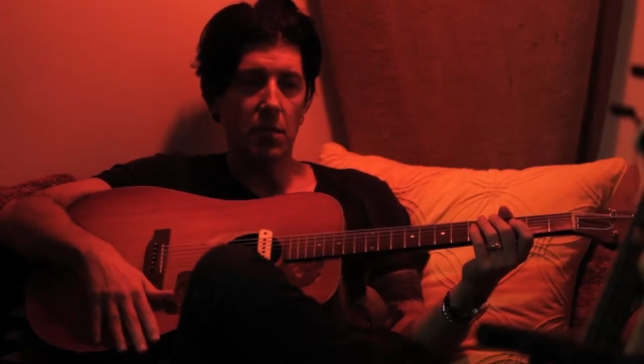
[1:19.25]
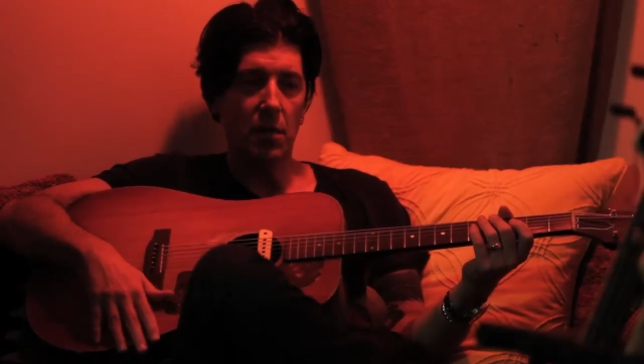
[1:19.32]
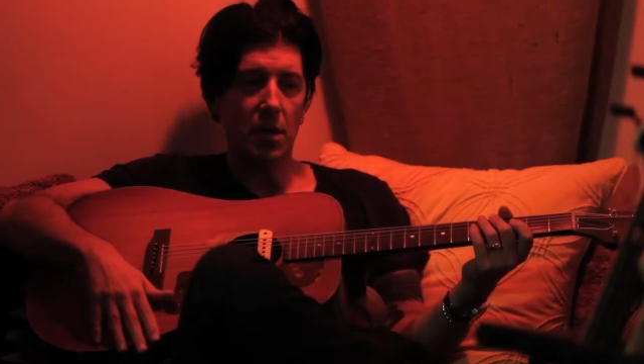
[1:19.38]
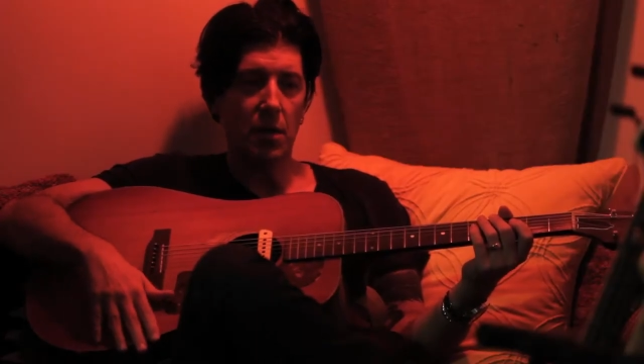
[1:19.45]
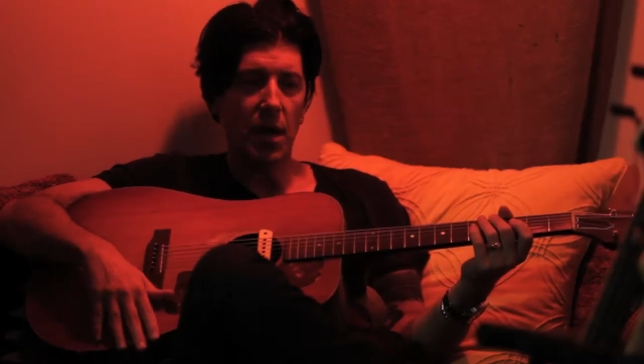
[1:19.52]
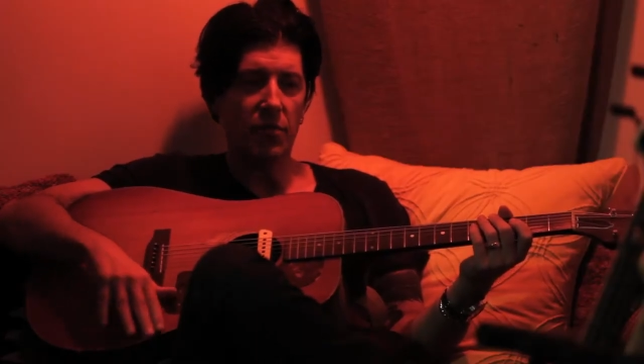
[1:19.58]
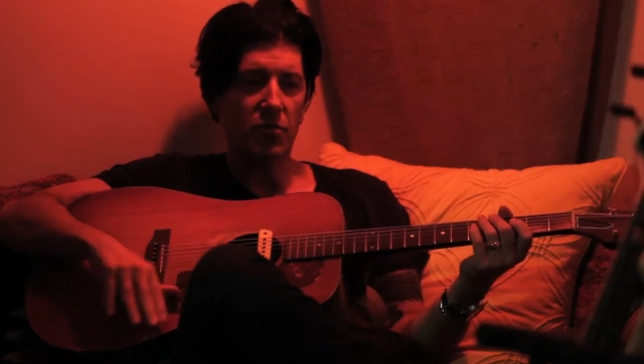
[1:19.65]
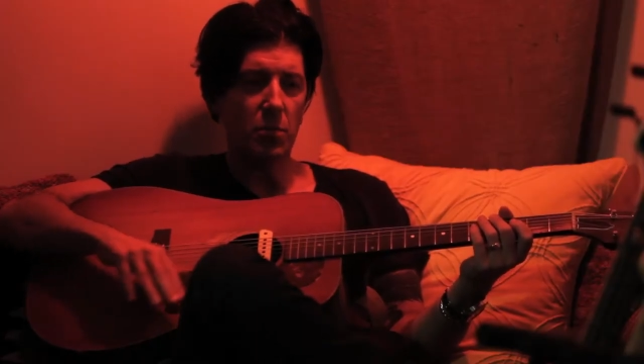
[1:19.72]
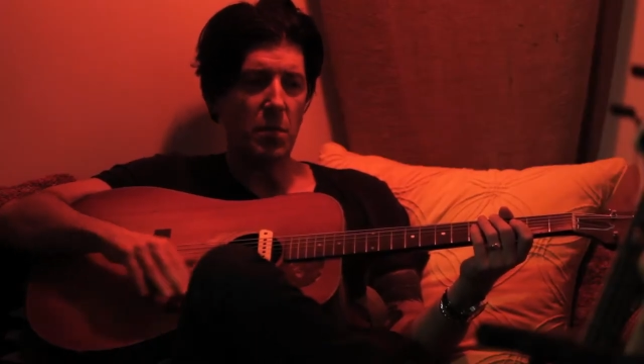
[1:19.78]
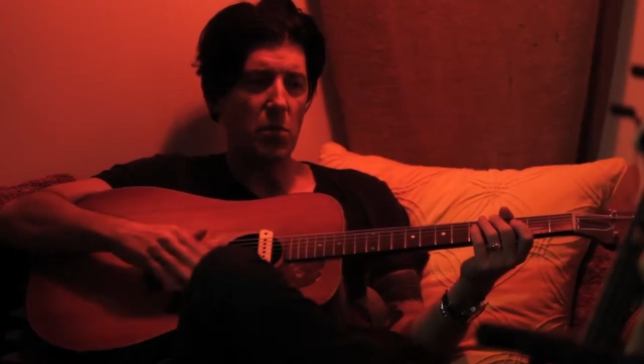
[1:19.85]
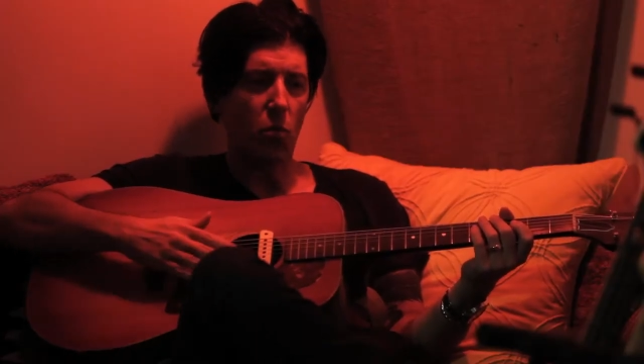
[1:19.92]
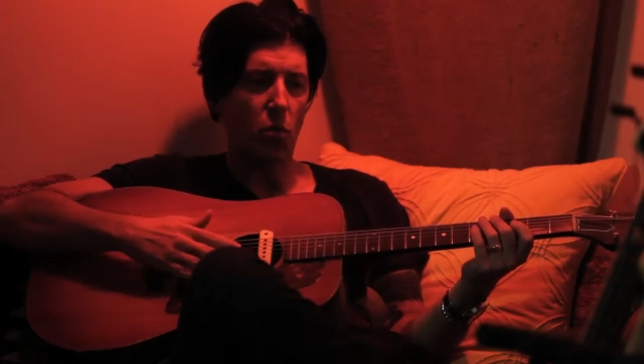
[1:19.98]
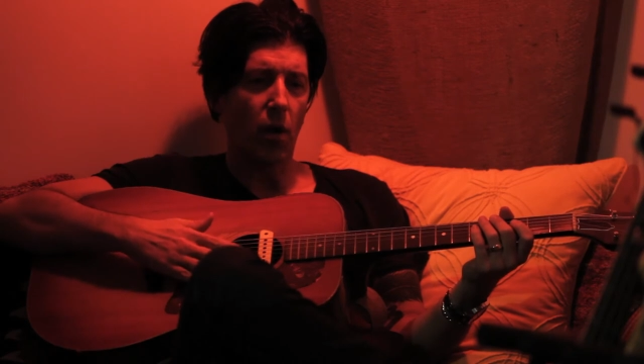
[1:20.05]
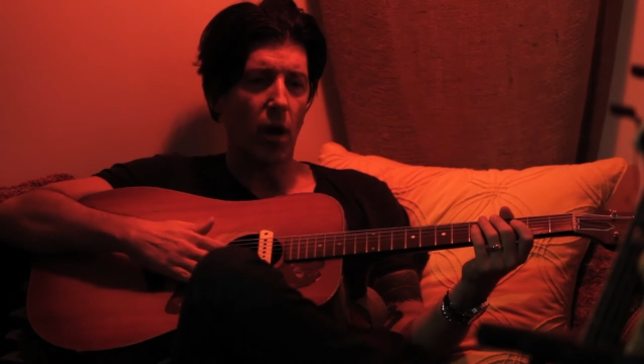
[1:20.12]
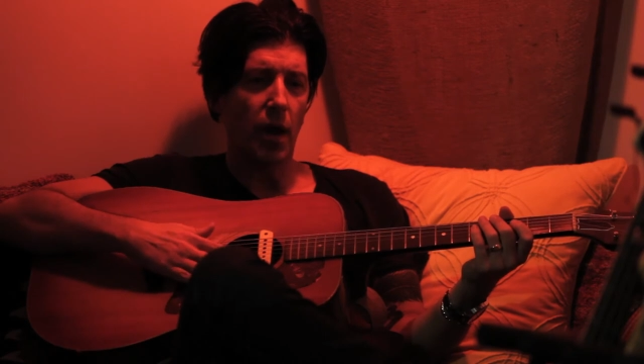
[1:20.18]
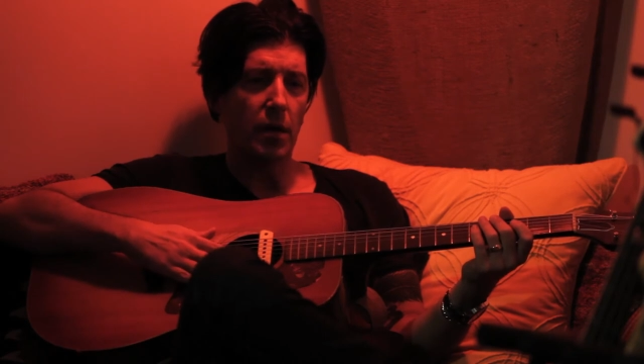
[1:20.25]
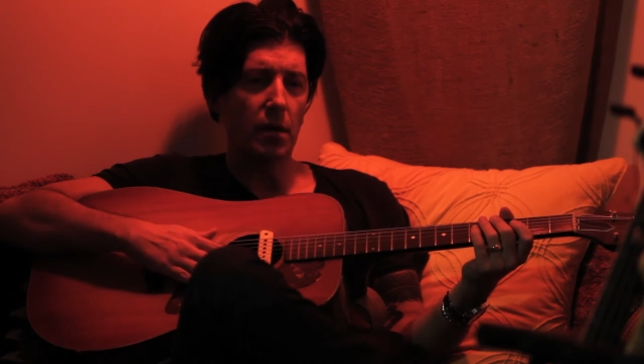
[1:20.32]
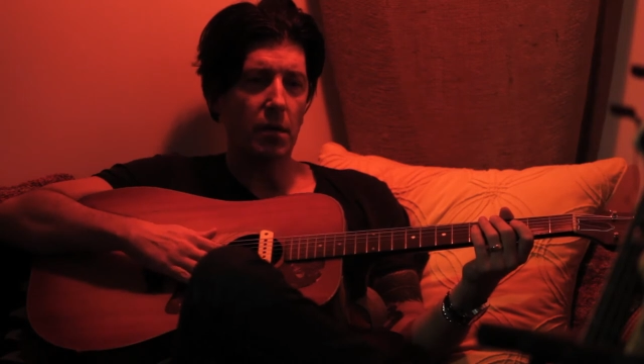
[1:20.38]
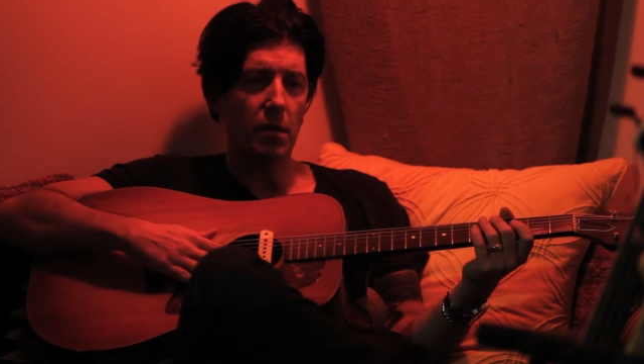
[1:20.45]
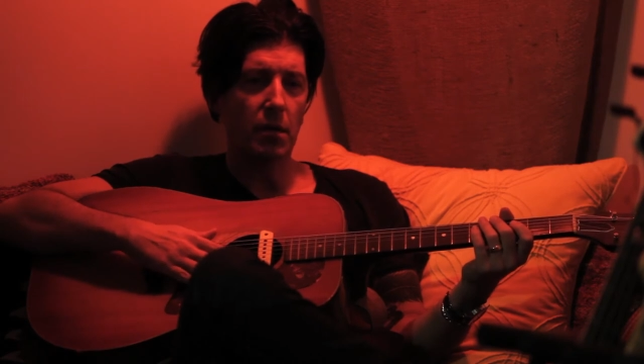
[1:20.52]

it'd have to be more like